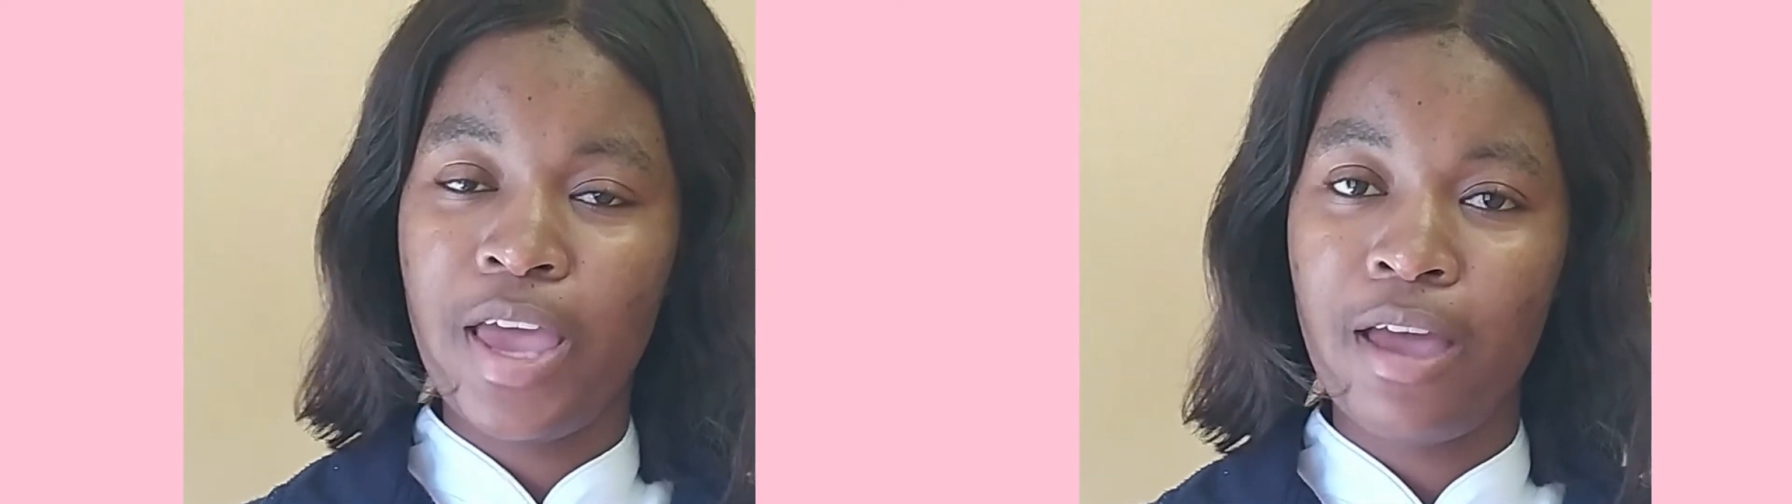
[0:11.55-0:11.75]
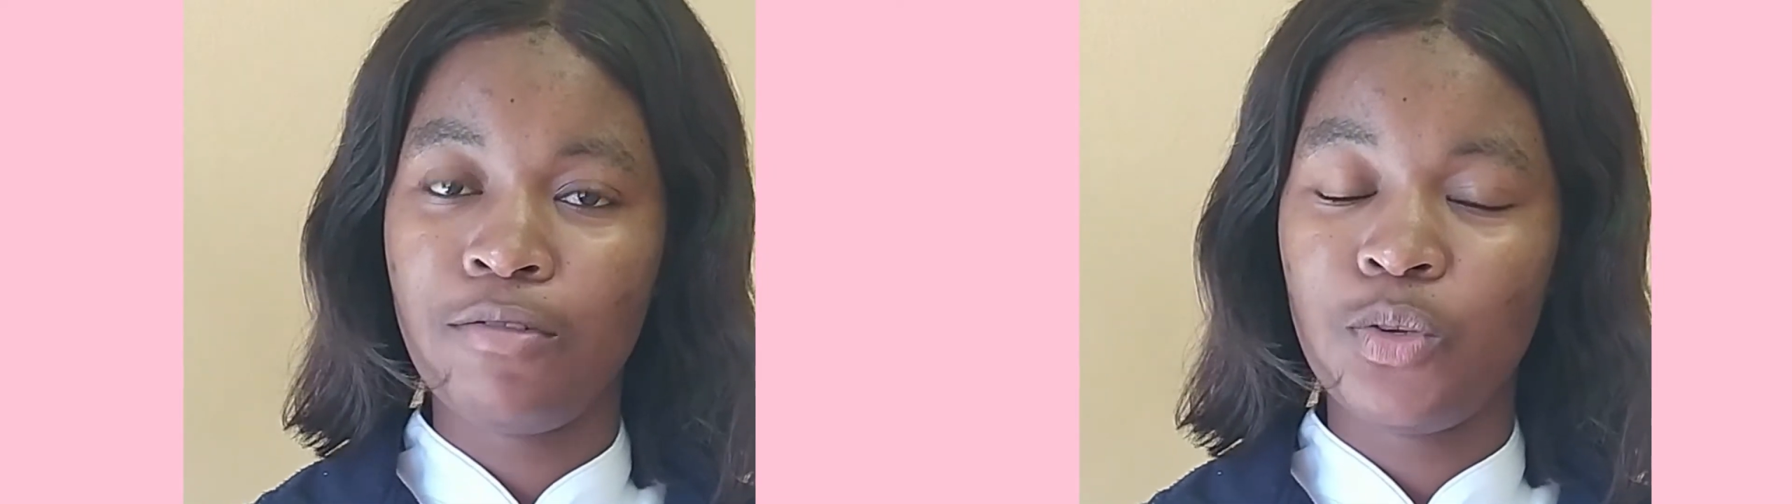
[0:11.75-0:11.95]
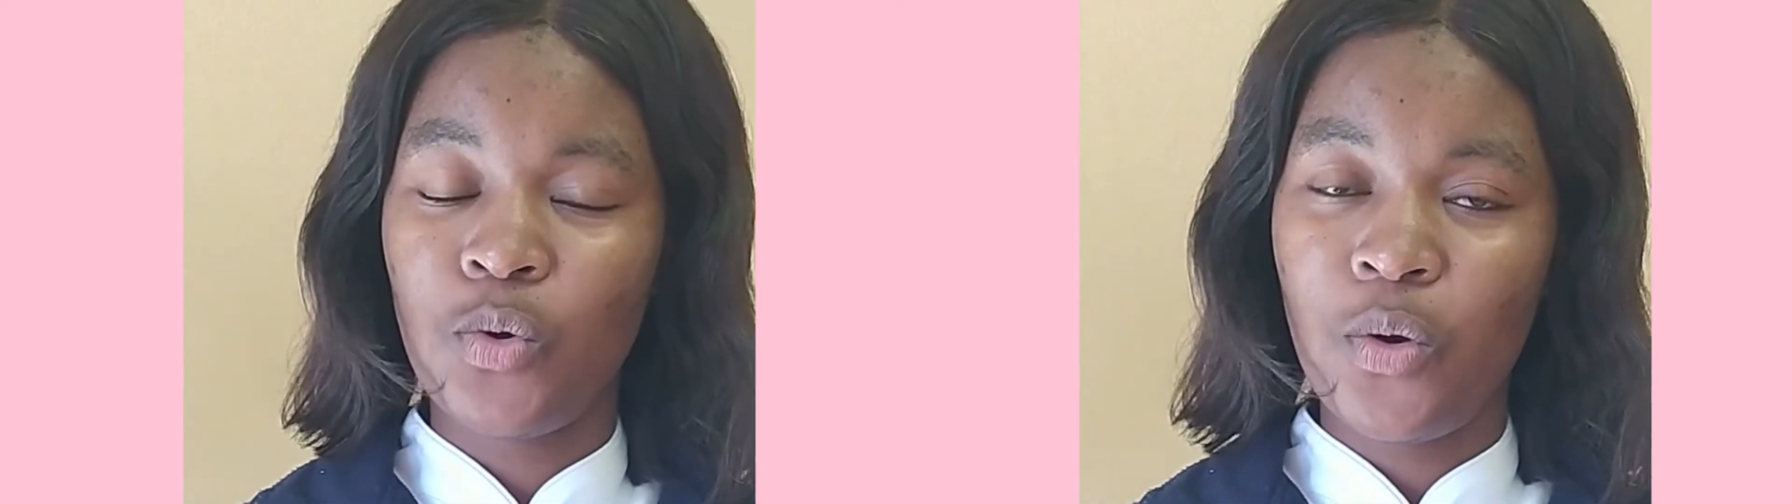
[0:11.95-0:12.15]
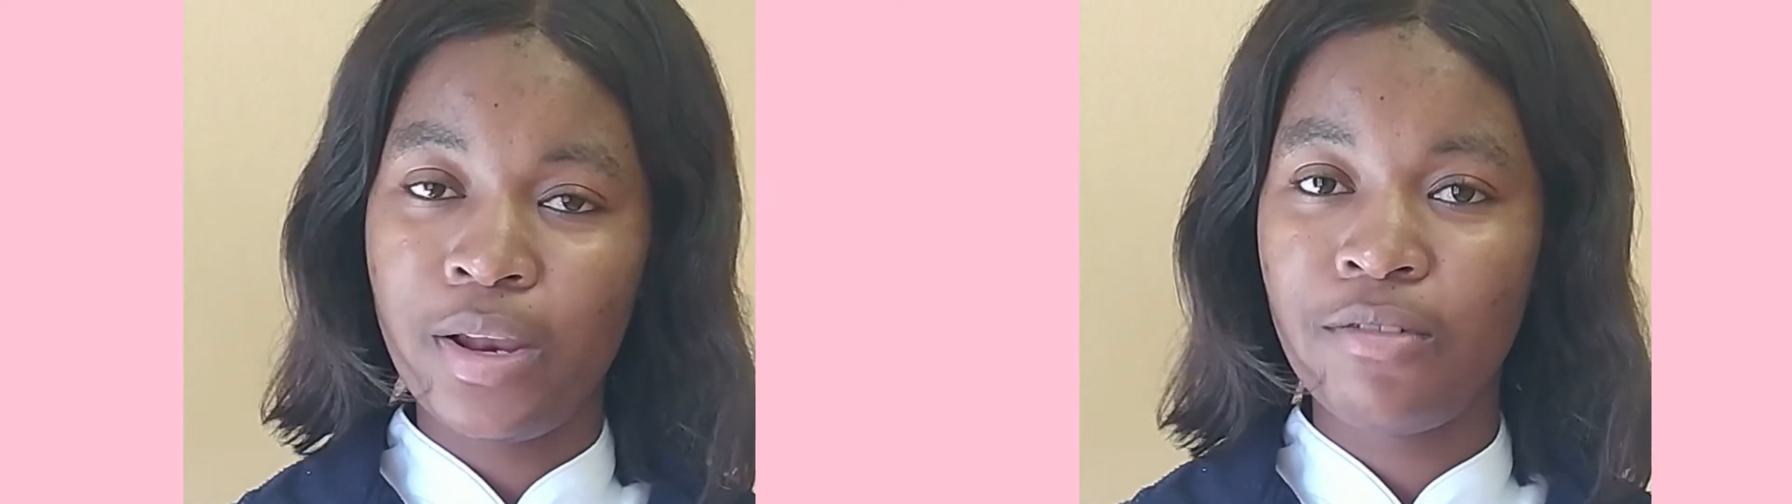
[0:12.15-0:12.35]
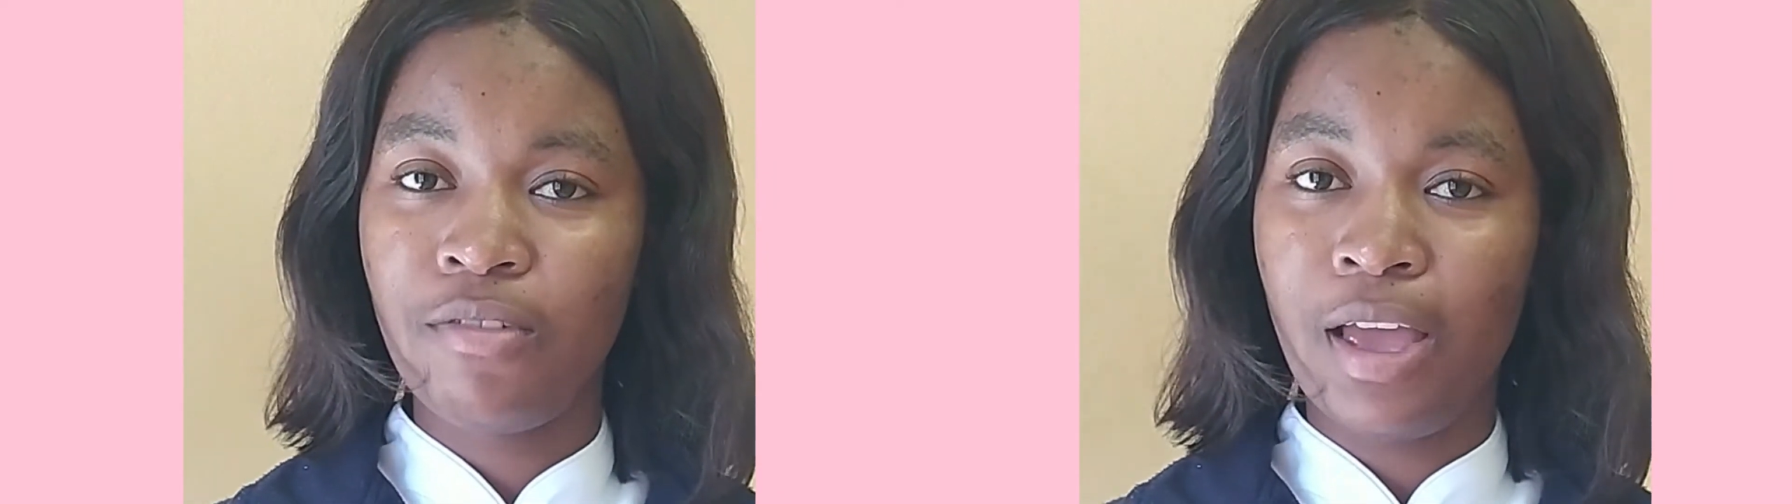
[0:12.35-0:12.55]
to have to
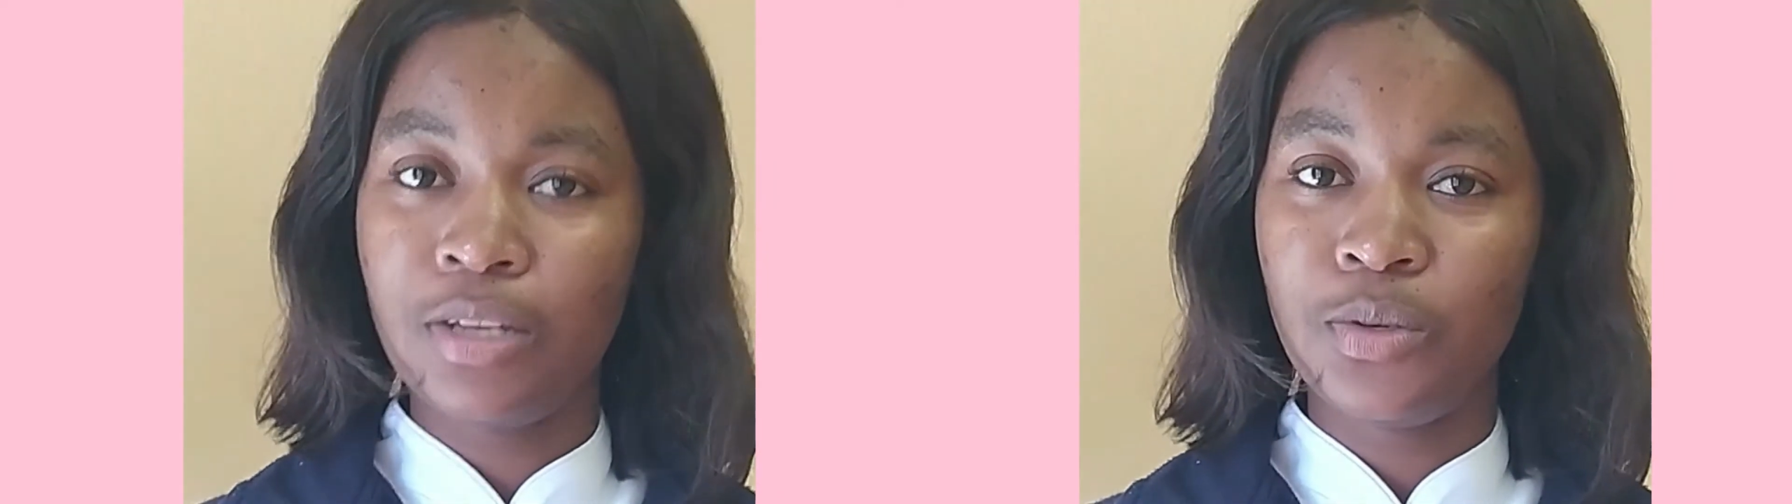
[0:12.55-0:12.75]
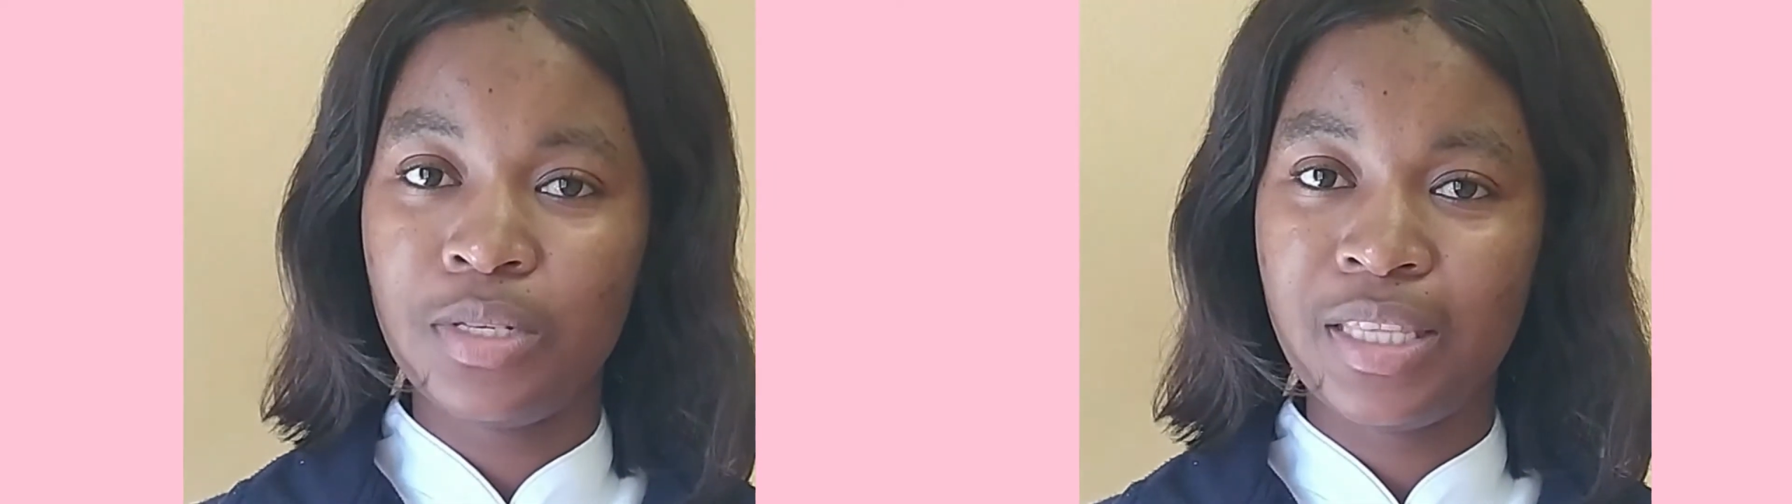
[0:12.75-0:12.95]
qualify